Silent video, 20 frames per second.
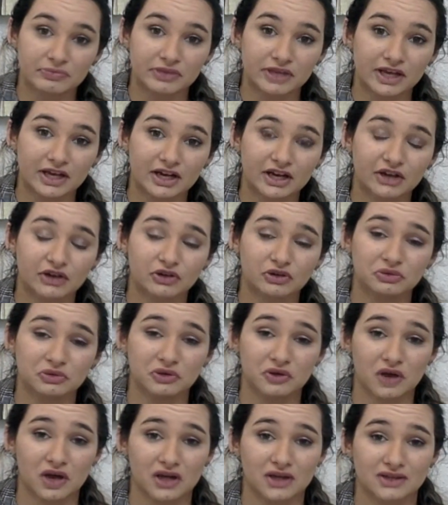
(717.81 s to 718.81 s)
And I hope you
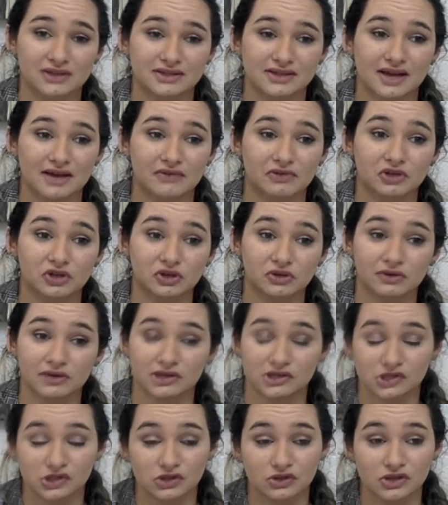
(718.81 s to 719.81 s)
guys have a good
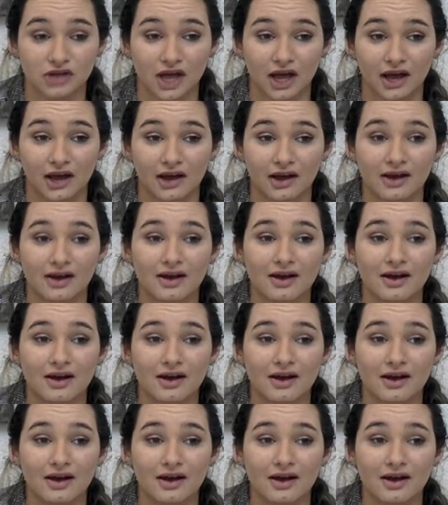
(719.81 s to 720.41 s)
rest of your day.